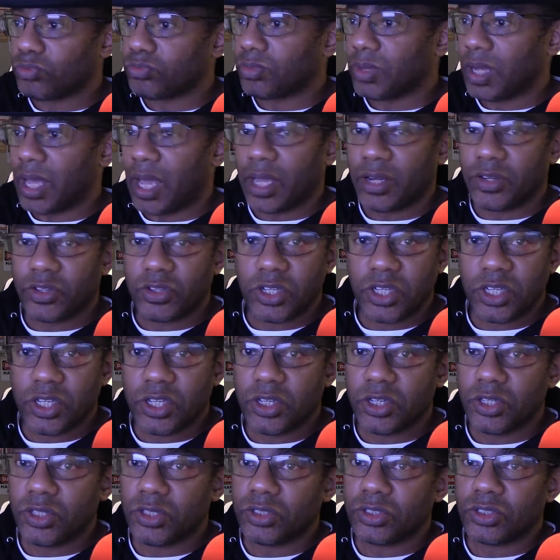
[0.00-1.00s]

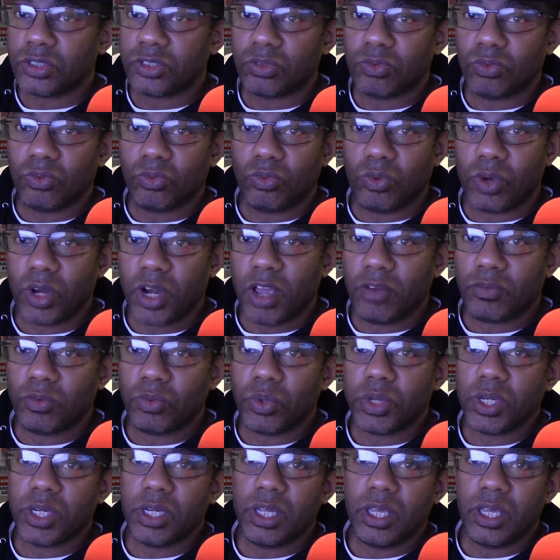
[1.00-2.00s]
ideas, whatever
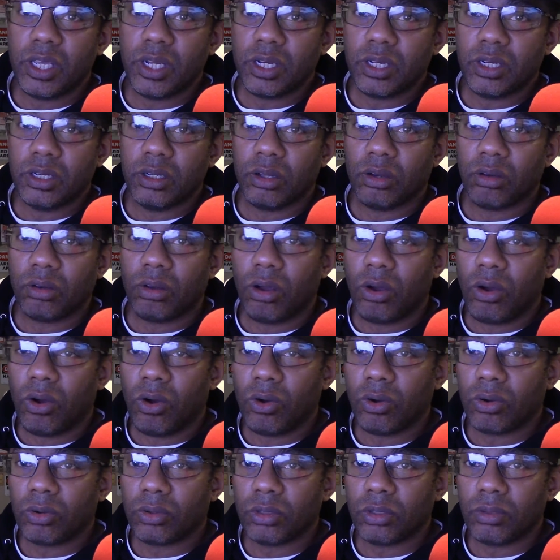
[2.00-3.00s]
we needed
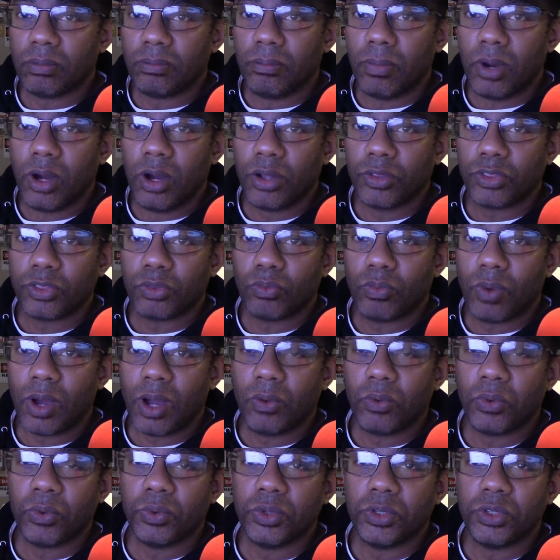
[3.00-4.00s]
along the month while
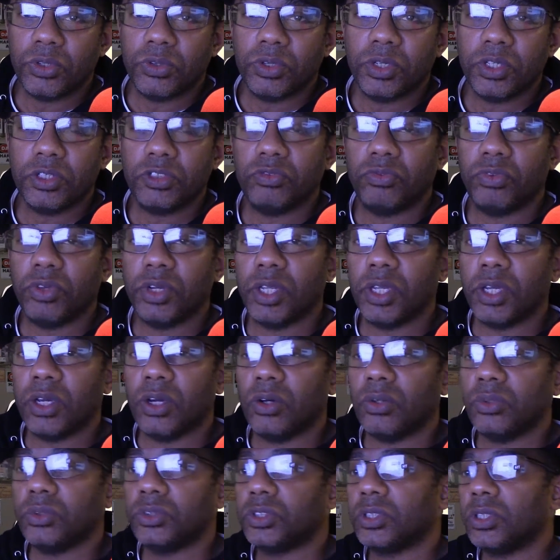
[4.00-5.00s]
we were doing these
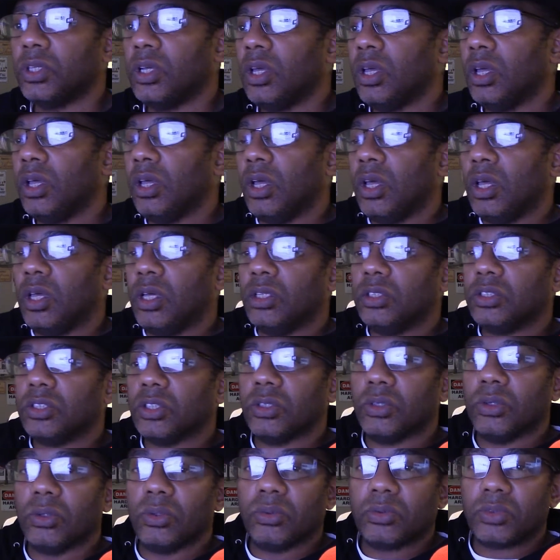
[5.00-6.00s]
videos.
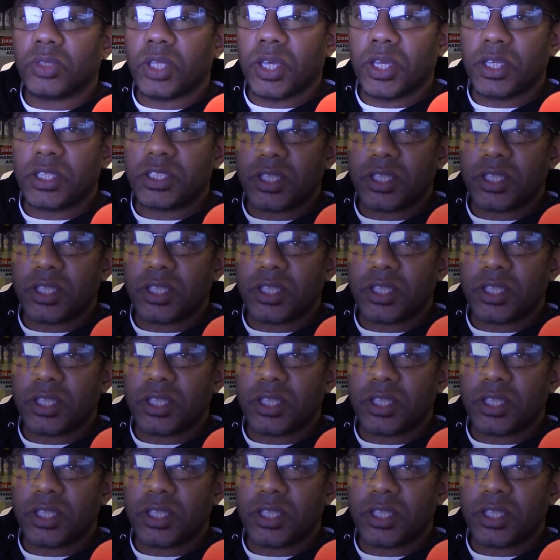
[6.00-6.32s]
So thanks,